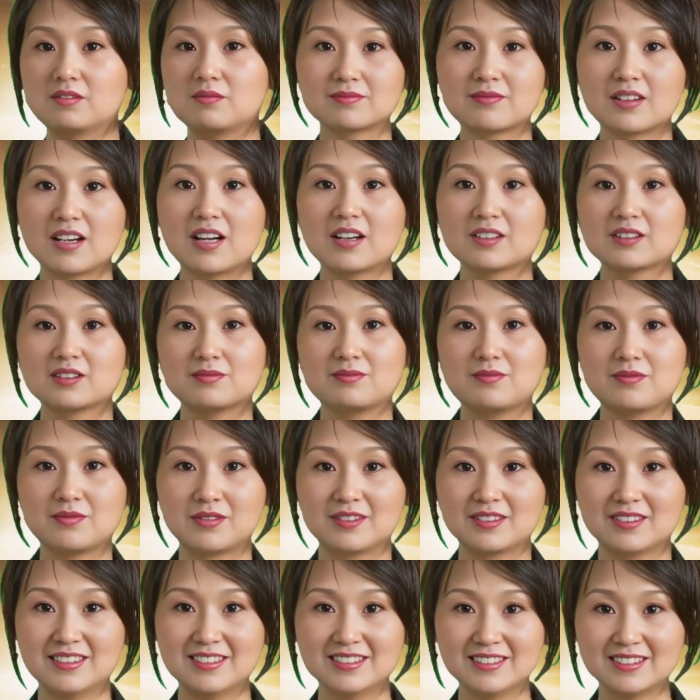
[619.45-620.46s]
In June
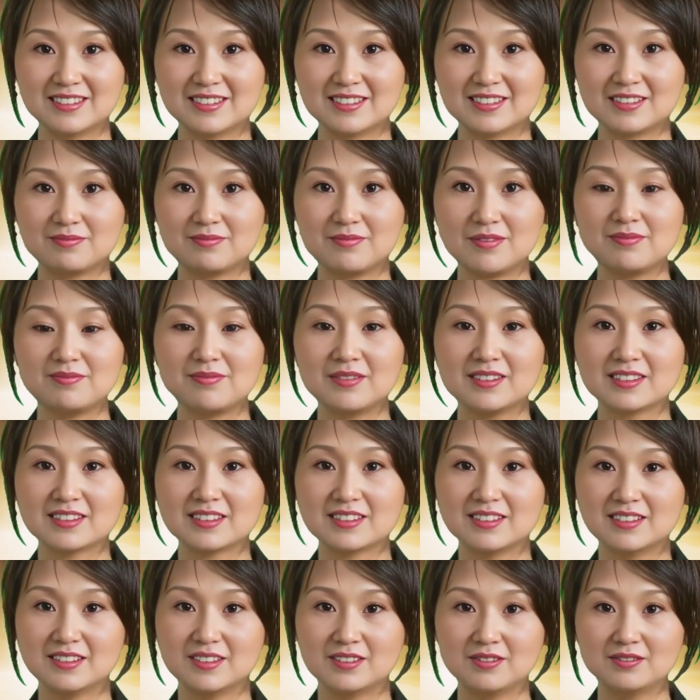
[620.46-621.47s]
last year,
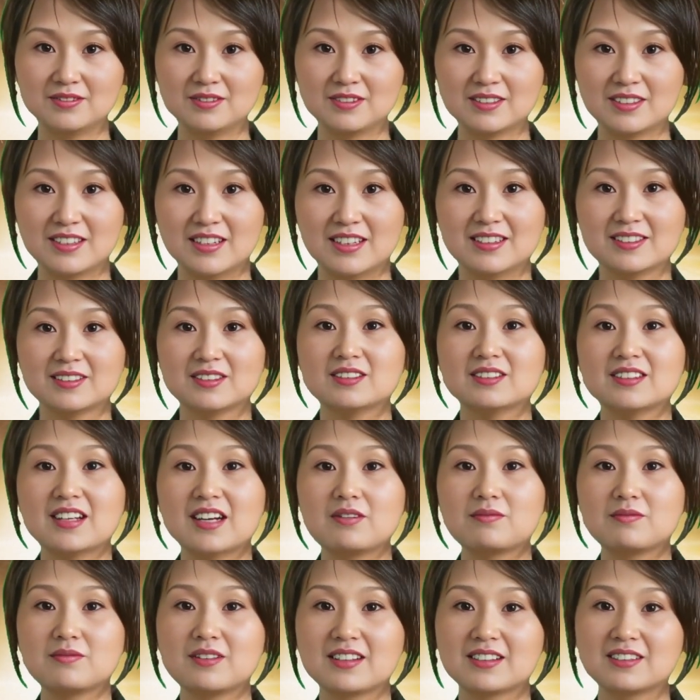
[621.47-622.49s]
Evergrande's total
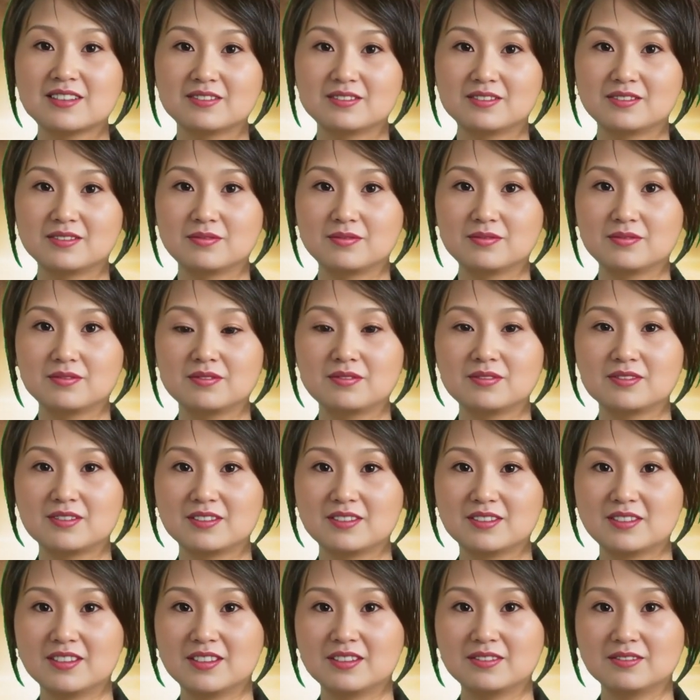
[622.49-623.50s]
liabilities were
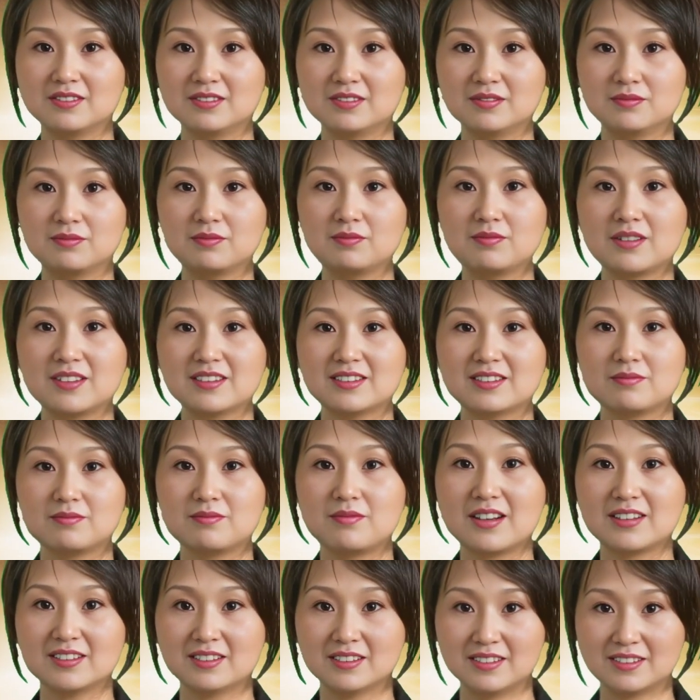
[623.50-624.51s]

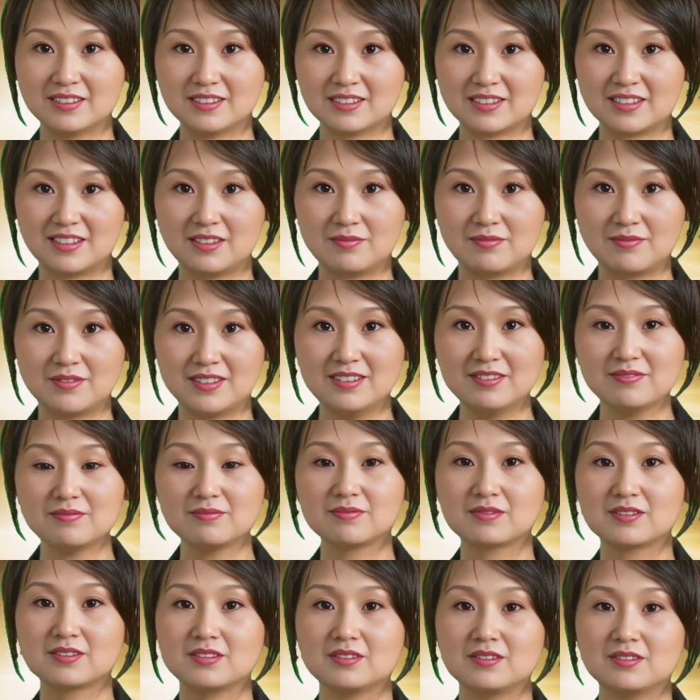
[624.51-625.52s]
$1.909 trillion,
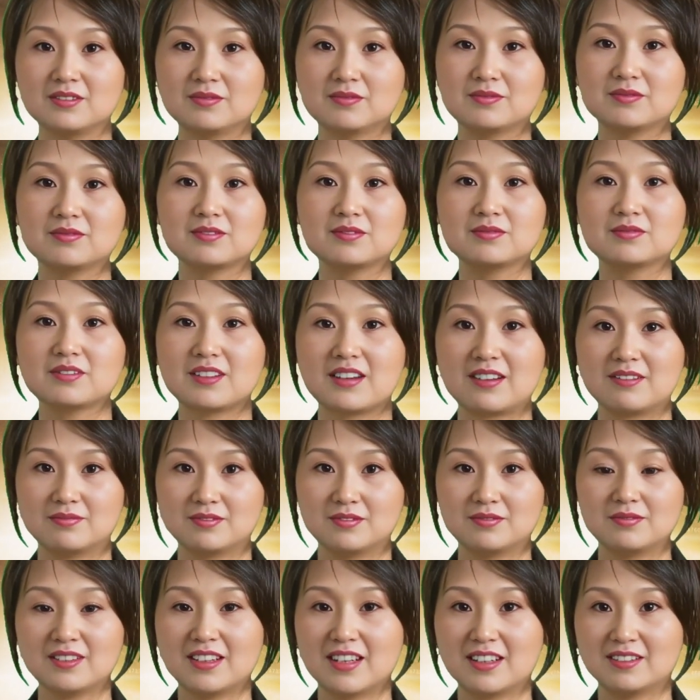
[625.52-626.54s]
and total
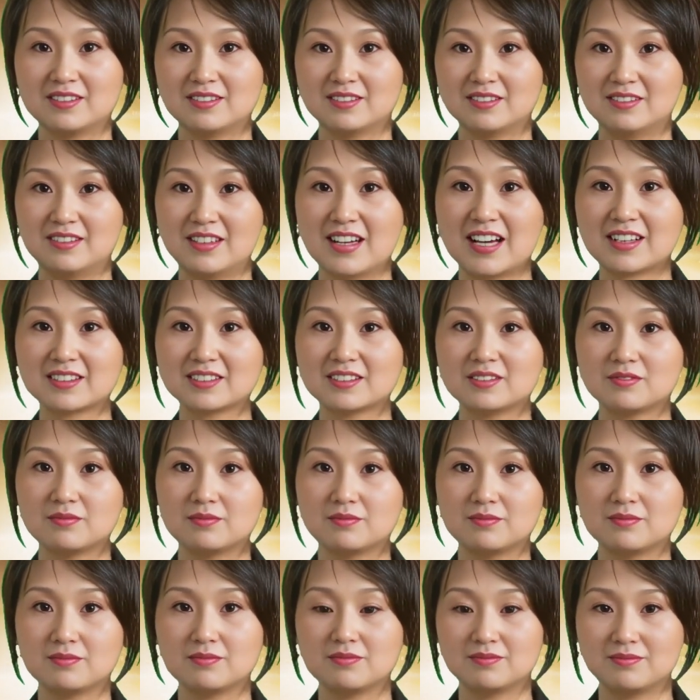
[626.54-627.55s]
assets were
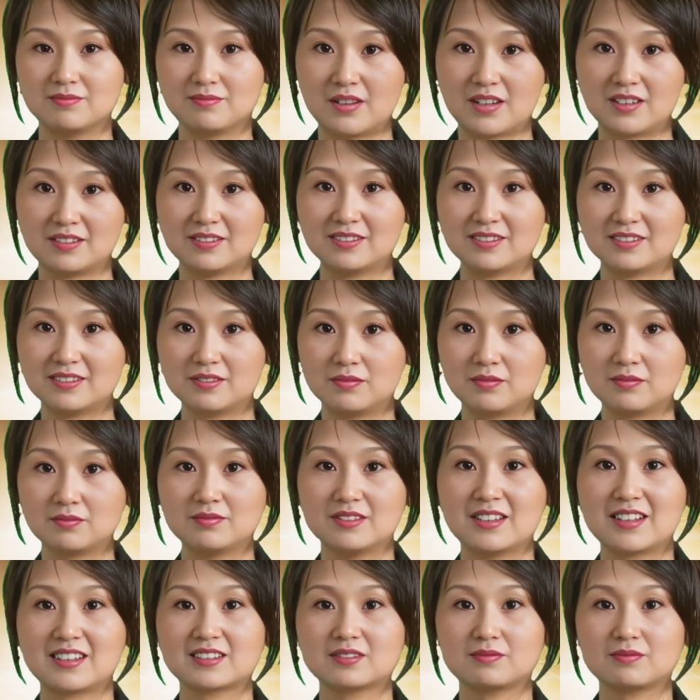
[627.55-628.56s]
$2.628 trillion.